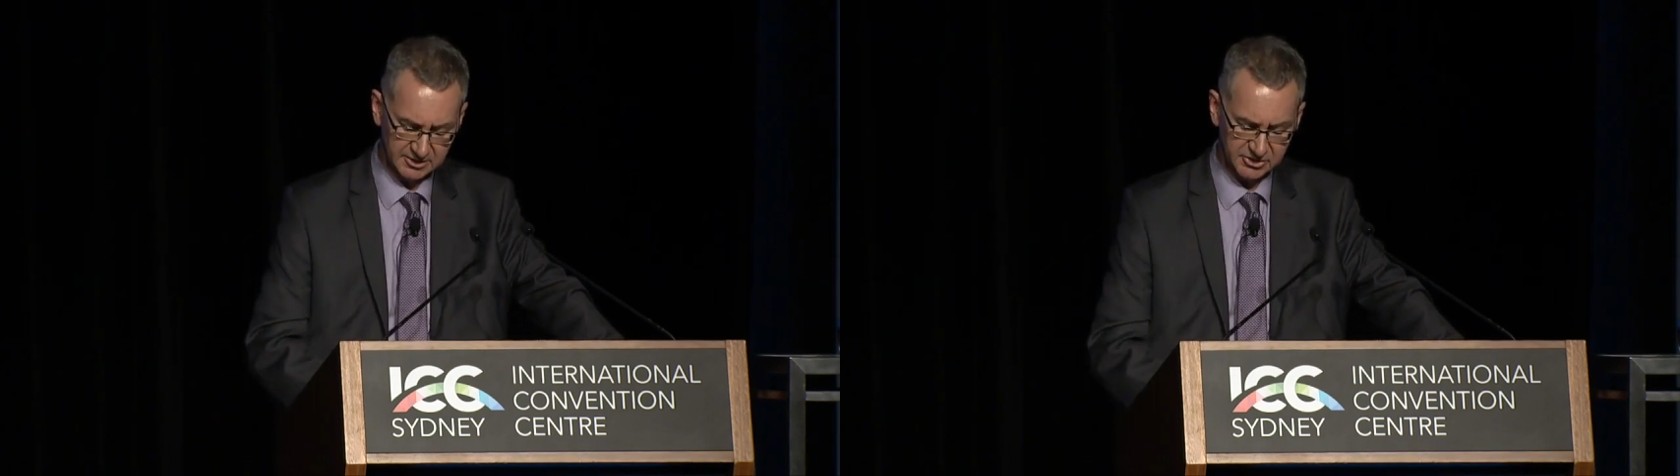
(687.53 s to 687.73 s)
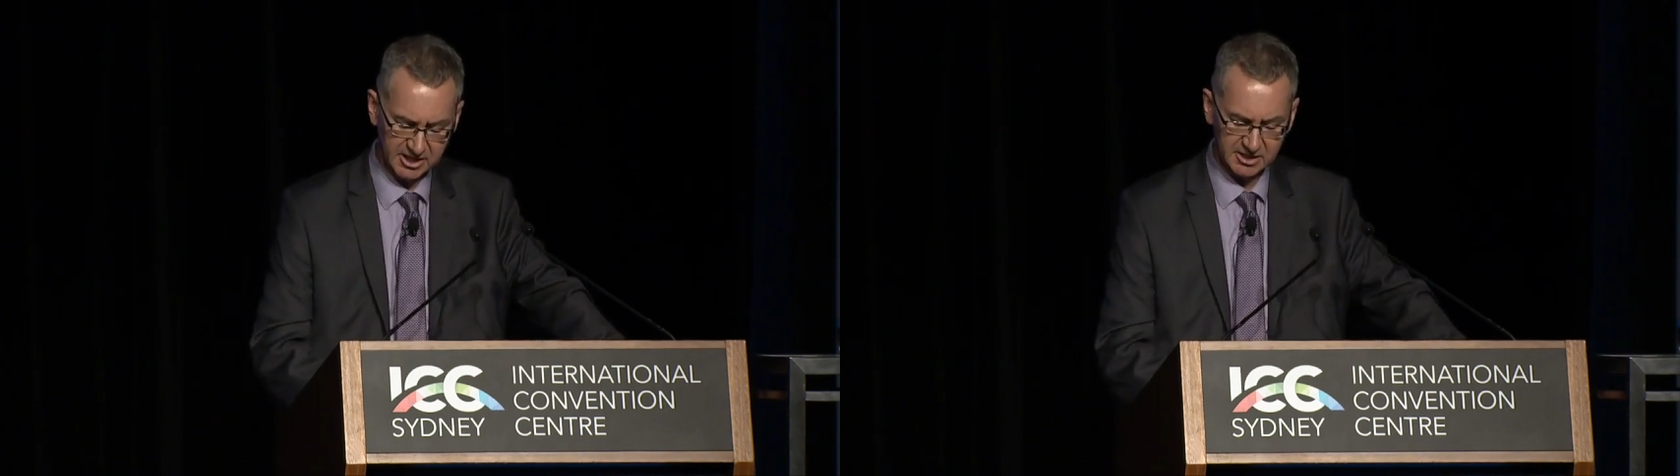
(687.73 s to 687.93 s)

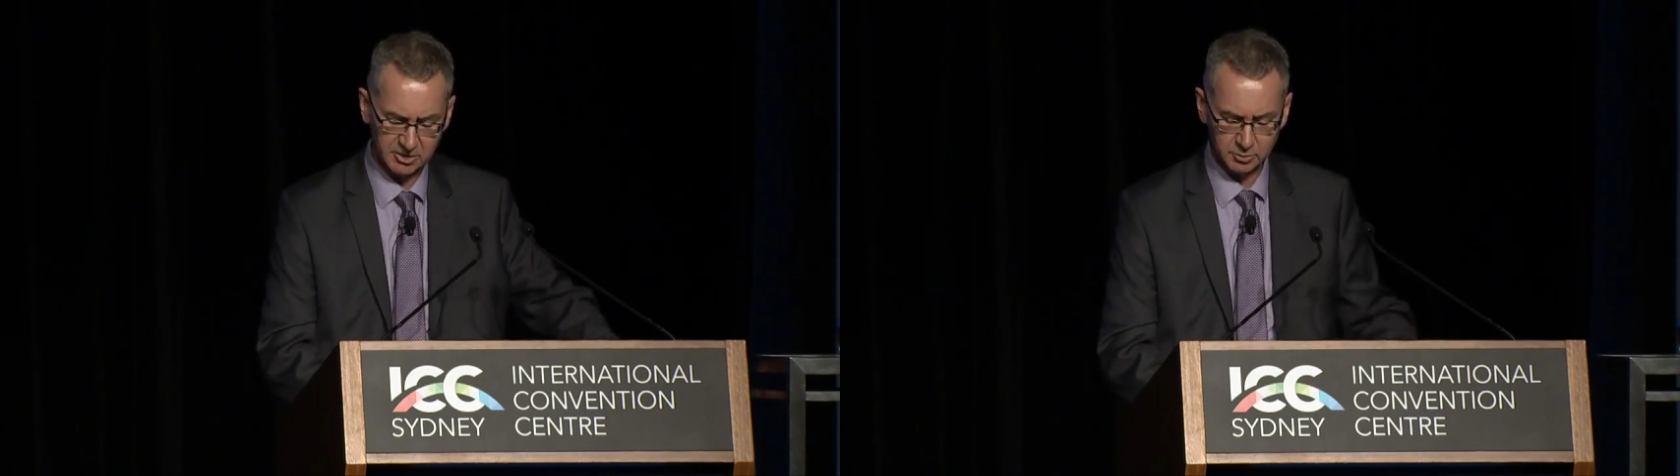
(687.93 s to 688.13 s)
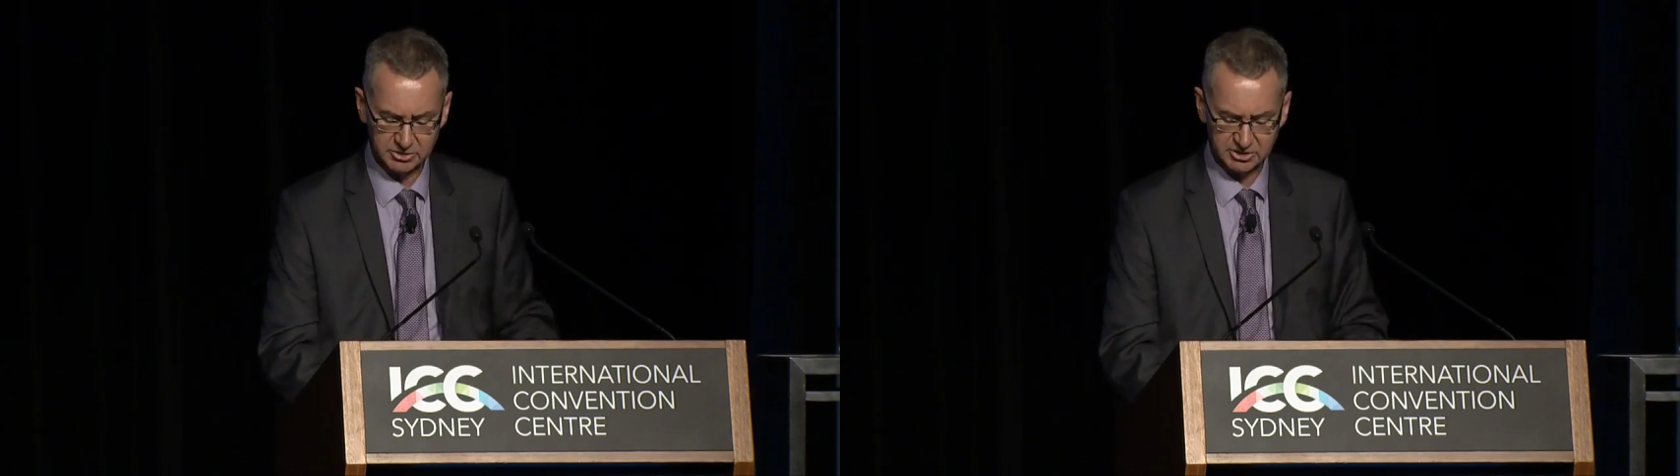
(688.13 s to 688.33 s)

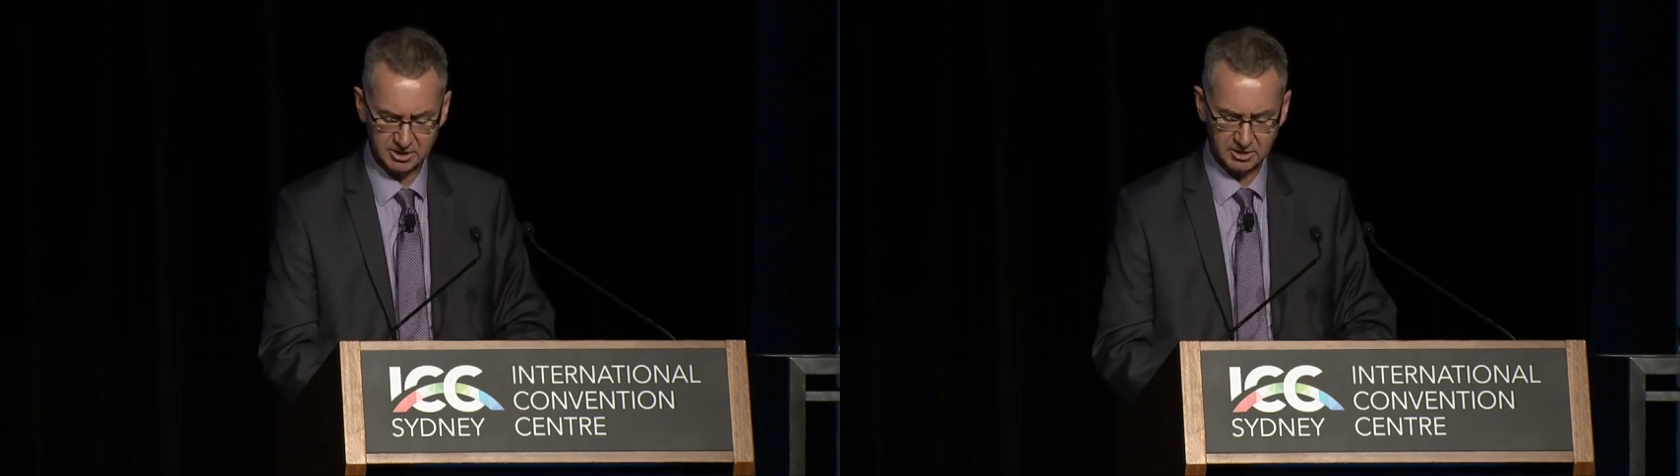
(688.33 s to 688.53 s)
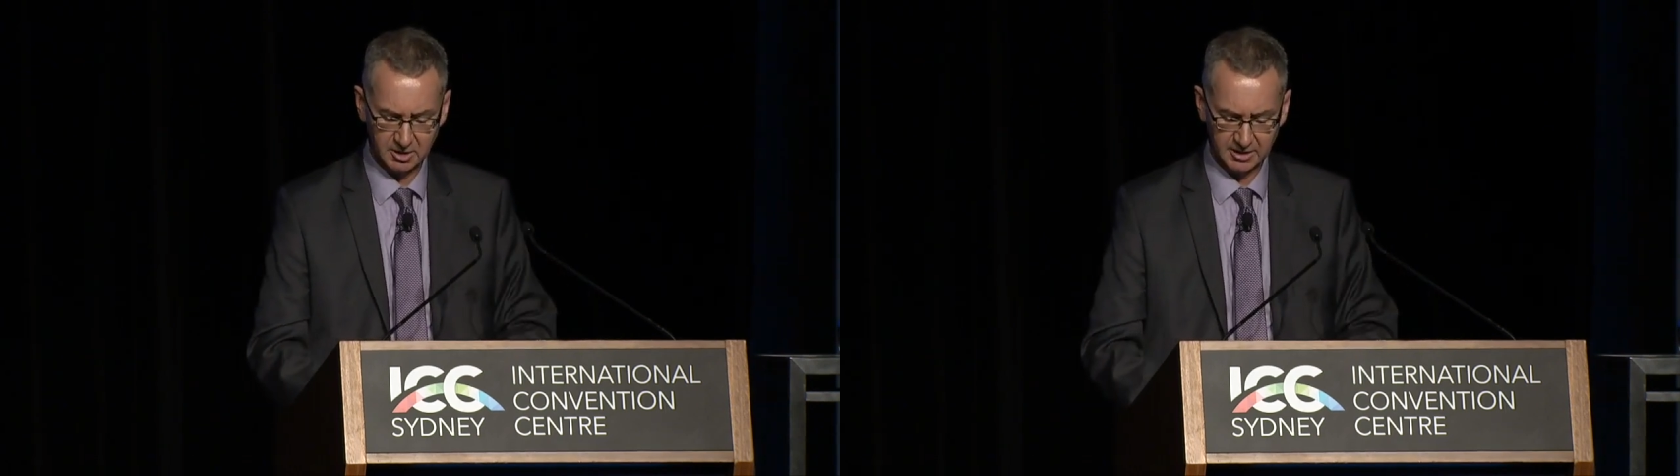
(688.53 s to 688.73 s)
tenure was
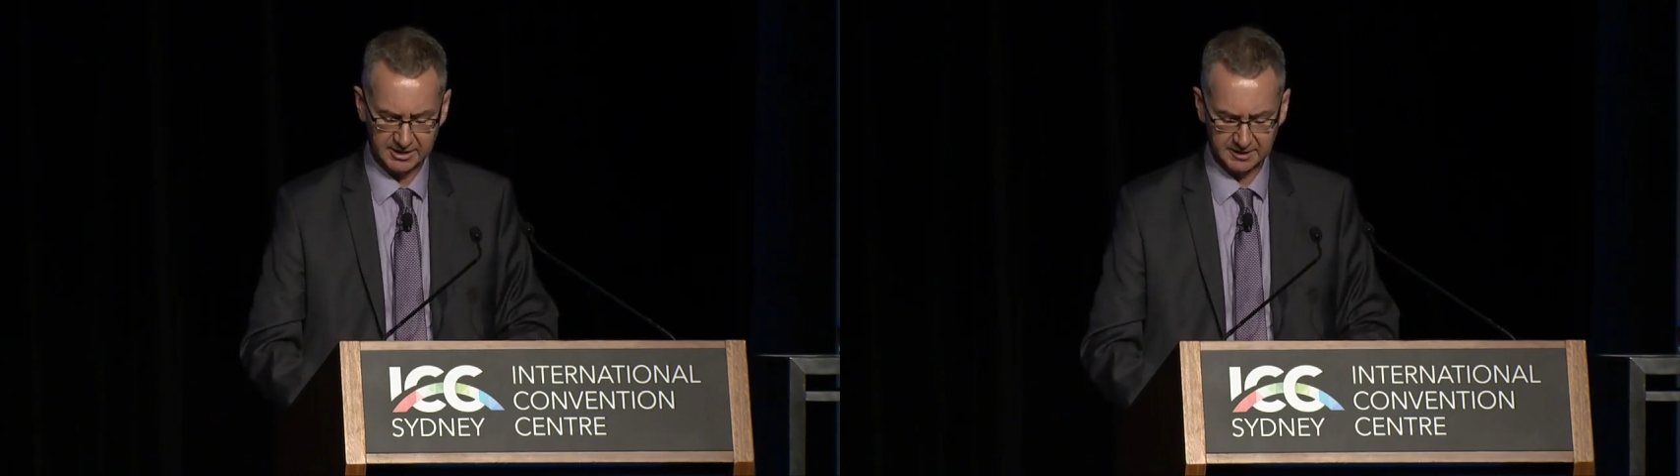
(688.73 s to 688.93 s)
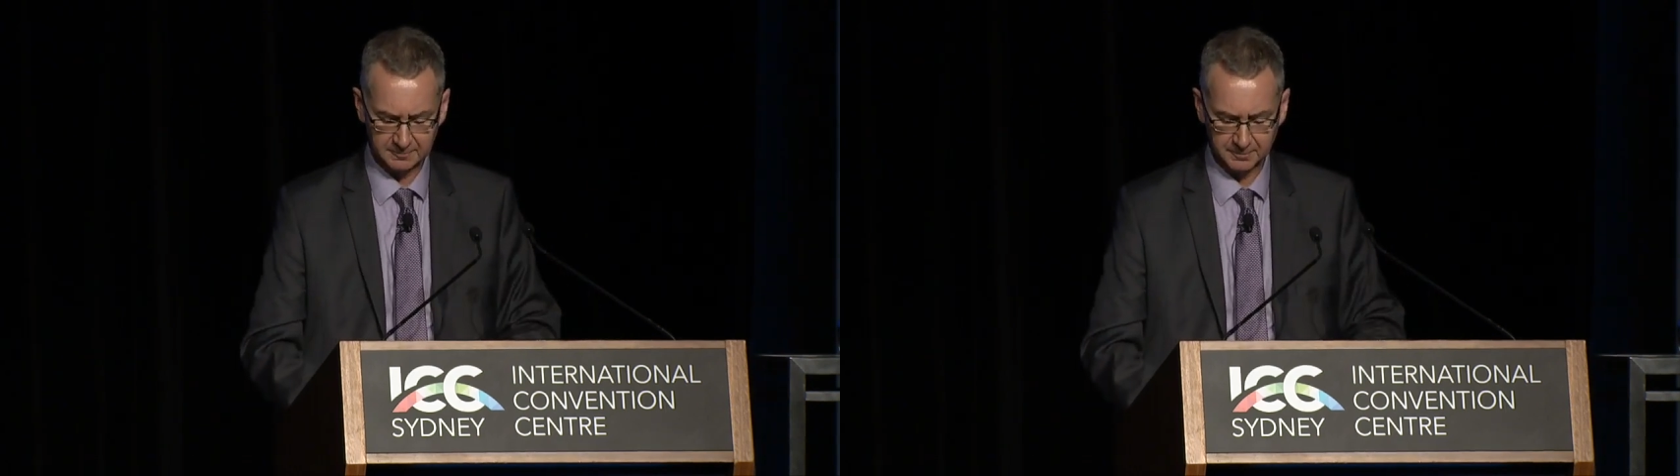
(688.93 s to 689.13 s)

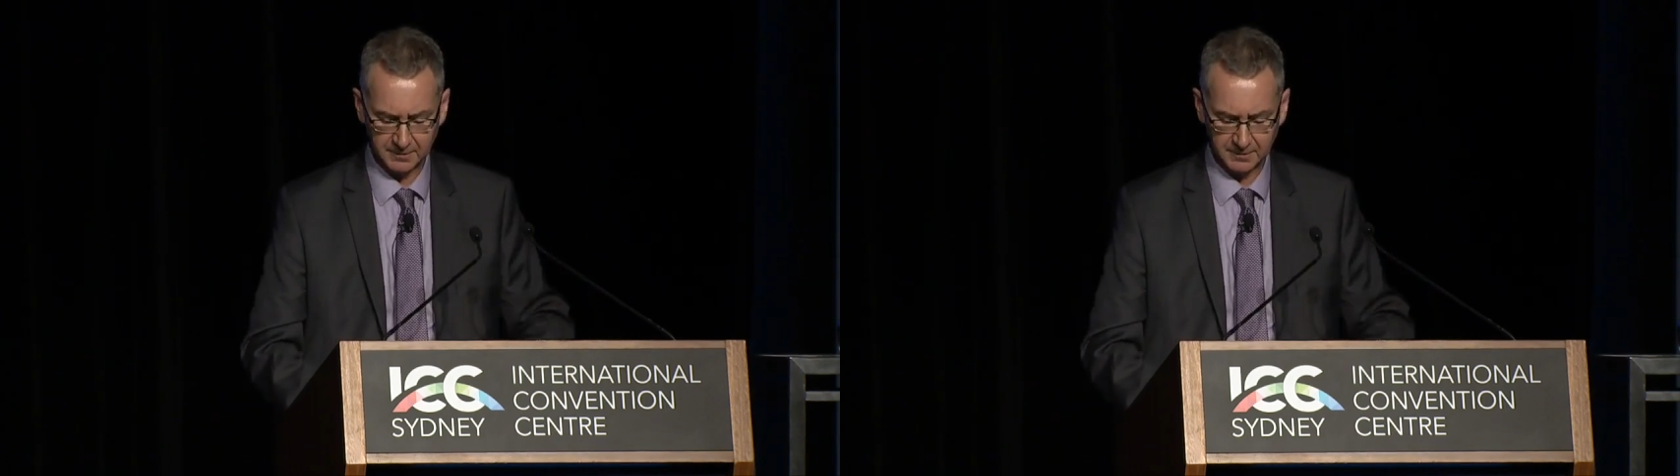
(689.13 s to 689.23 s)
declining,